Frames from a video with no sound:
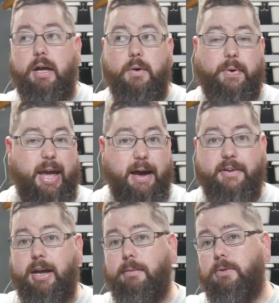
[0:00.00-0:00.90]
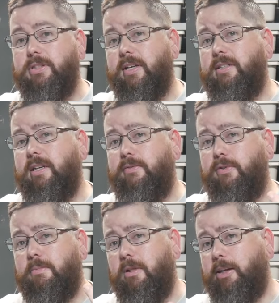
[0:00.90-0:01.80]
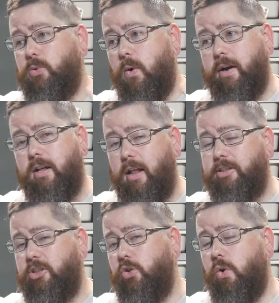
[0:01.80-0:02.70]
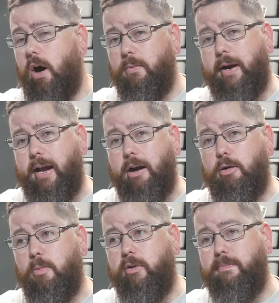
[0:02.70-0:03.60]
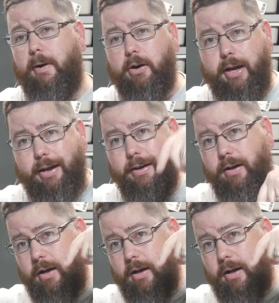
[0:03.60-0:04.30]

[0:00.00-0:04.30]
We have animals listed from Clutch 1 and Clutch 2 already on our Morph Market.